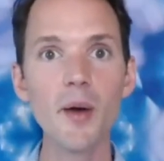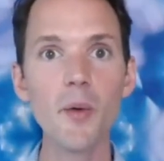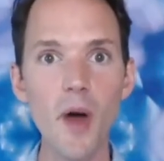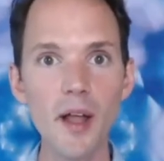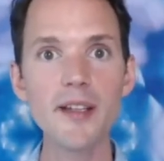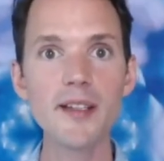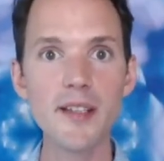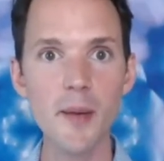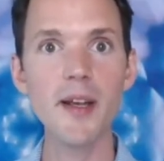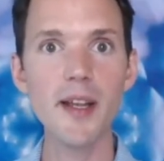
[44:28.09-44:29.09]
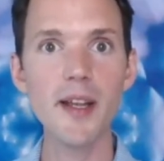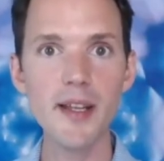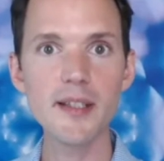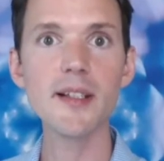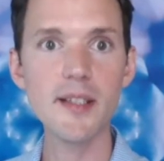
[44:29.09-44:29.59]
wellness summit mm-hmm.
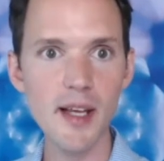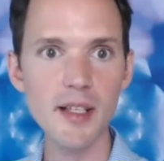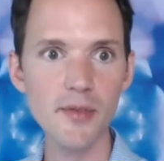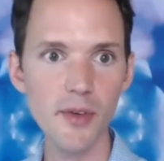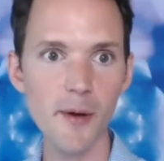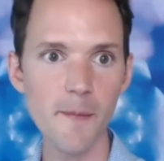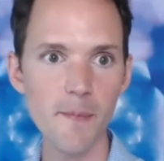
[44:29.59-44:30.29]
is successful.